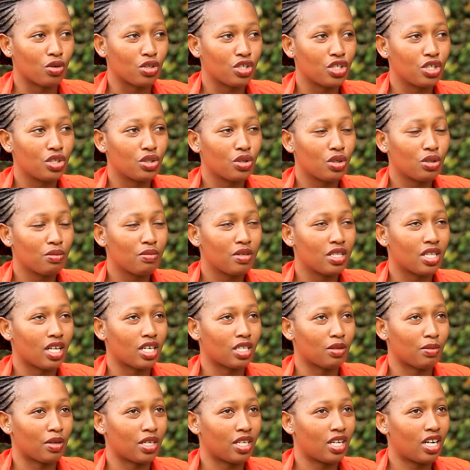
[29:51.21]
she told me
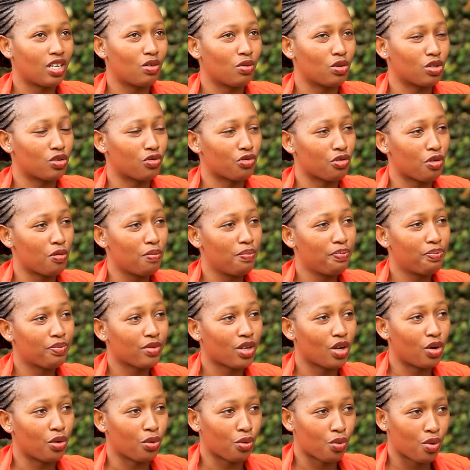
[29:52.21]
that my dad was from
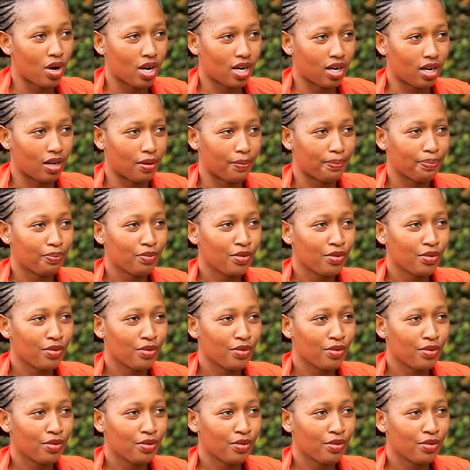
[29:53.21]
Ruaka.